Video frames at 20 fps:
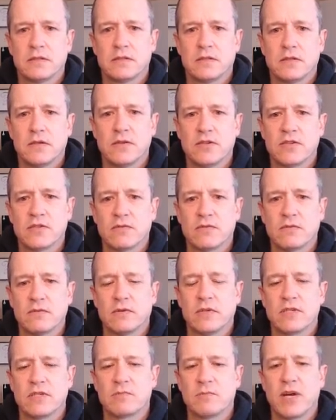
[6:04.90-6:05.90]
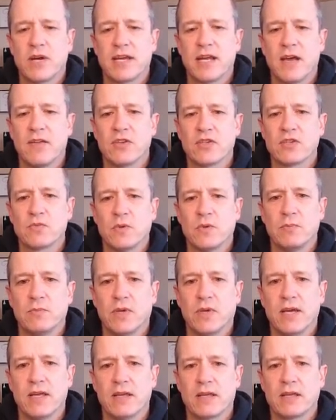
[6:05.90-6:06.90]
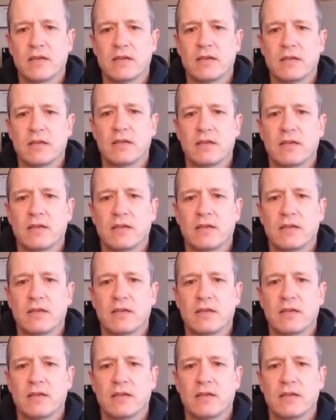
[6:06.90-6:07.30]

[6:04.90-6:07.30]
Or this, let's break out this wood plank.